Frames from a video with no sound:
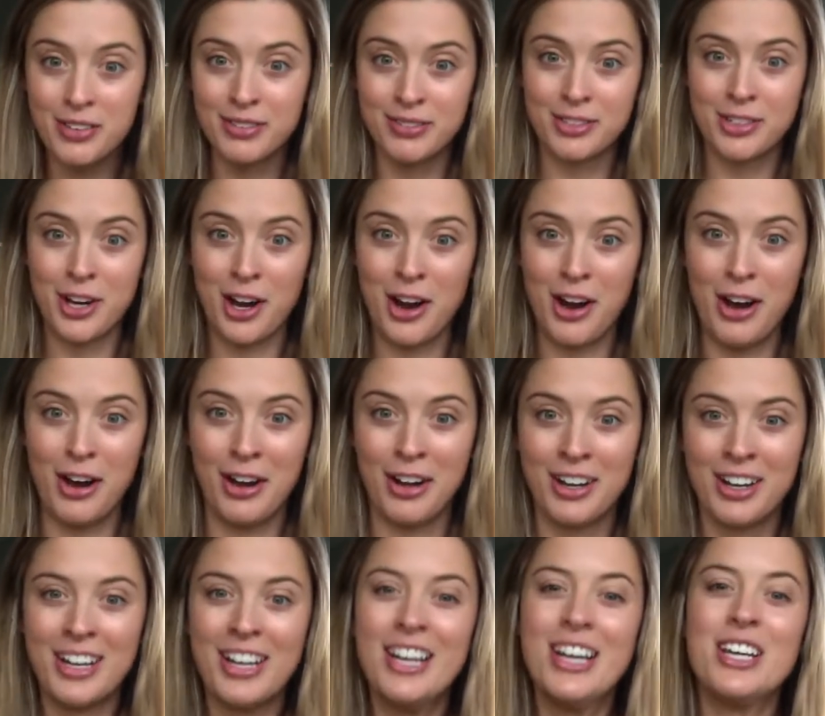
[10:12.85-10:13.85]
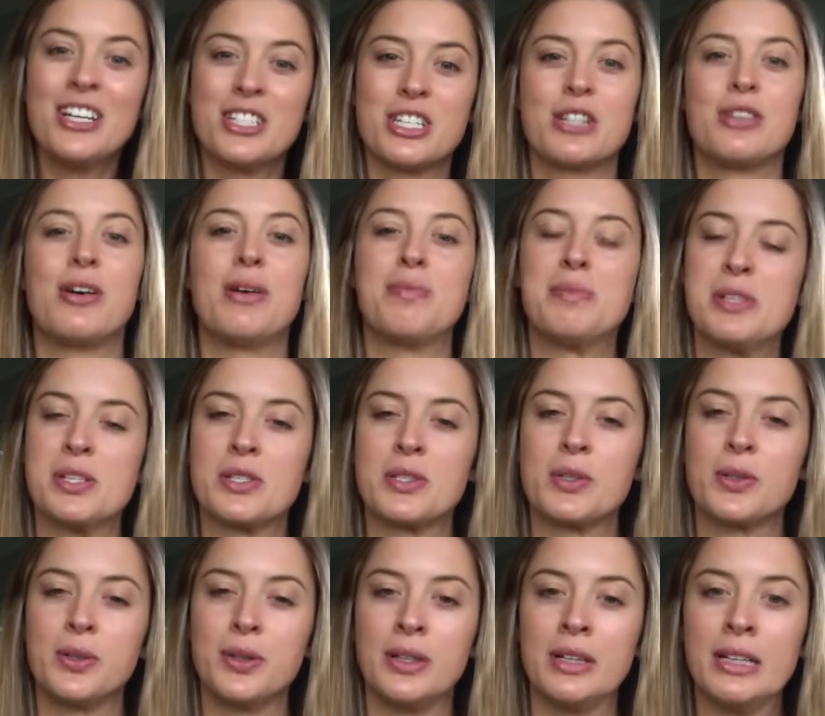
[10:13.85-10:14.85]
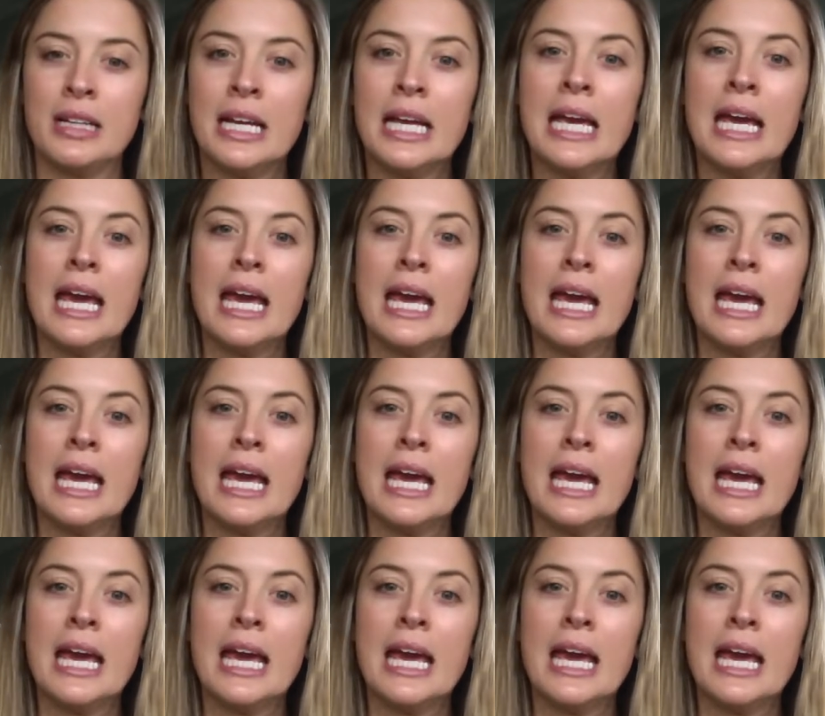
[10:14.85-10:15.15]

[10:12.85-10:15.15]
car to go up to school,